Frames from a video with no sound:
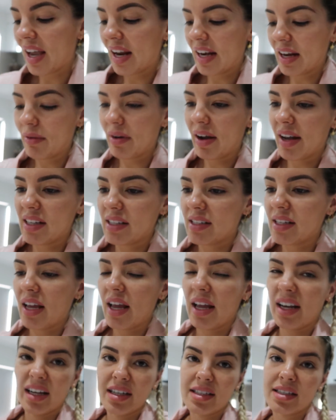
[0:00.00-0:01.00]
Anyways,
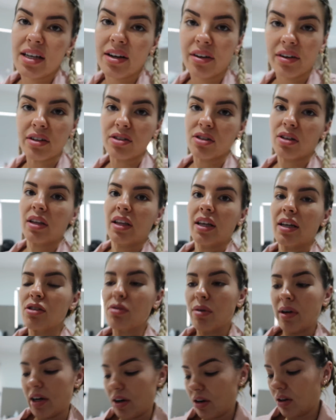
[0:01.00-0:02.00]
and considering it's only like
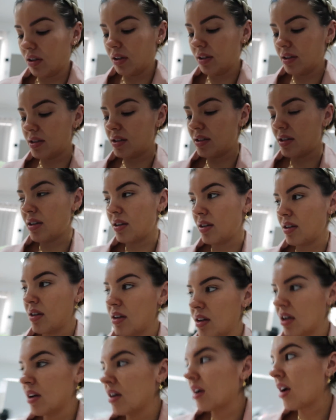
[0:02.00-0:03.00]
$20,
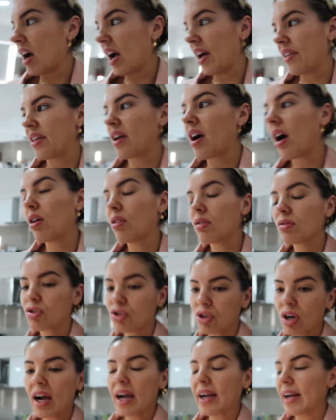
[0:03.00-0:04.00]
I think I'll
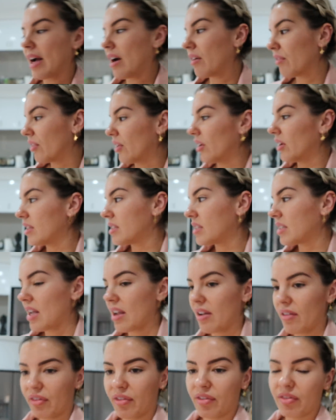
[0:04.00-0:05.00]
try it out first,
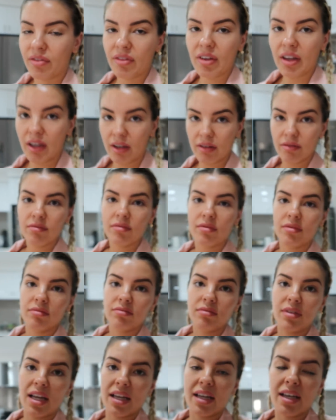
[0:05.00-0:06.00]
see if
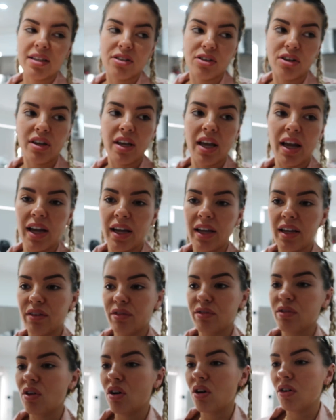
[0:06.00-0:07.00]
it like is okay.
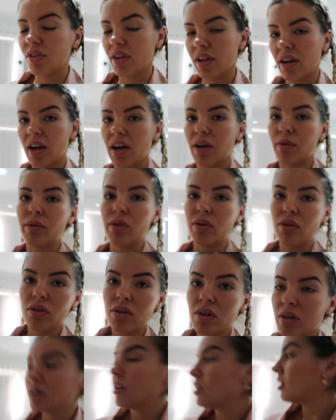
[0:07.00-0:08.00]
If not, then I
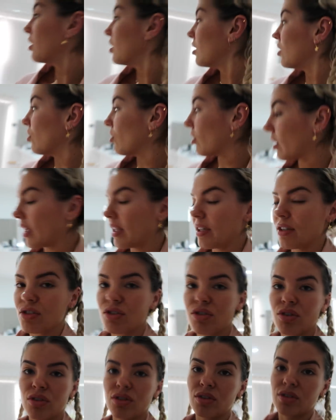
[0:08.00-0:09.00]
will look
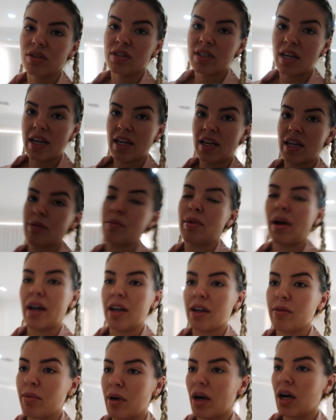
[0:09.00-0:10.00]
into taking it
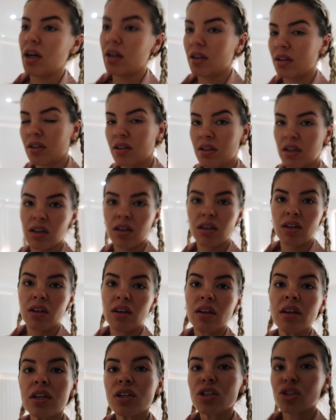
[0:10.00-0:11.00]
back, but
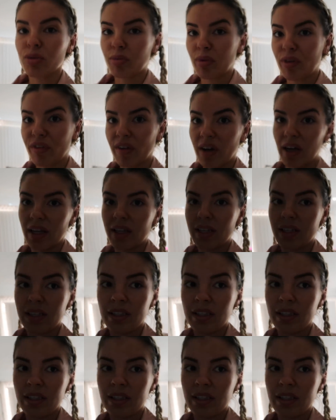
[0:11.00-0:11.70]
should be fine.